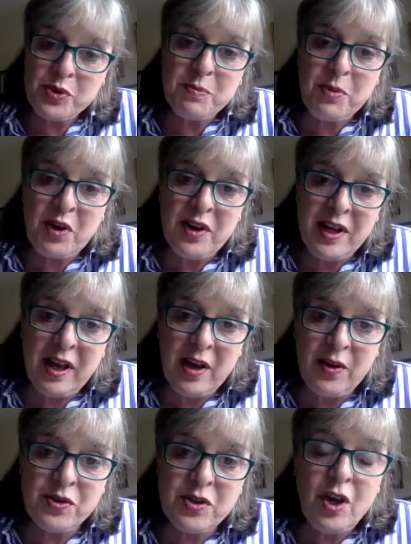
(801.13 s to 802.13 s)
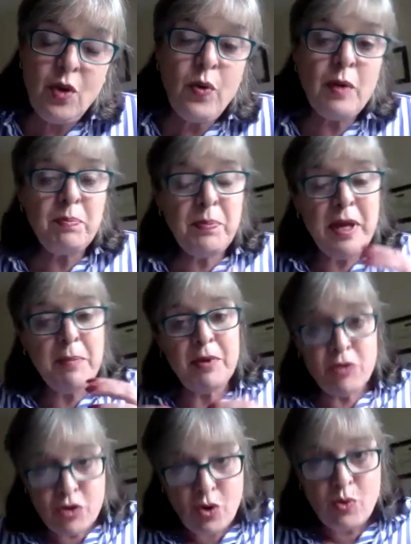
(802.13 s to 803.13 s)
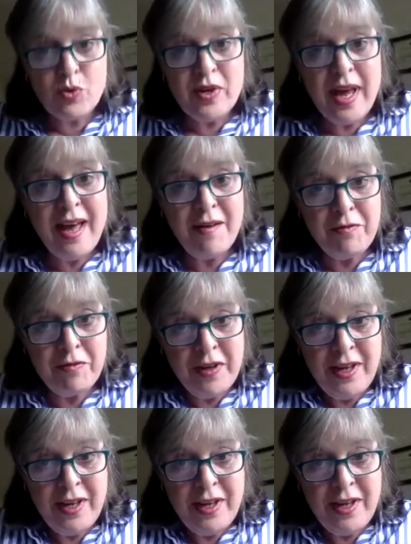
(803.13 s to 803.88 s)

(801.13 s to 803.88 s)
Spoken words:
to burning out when people don't have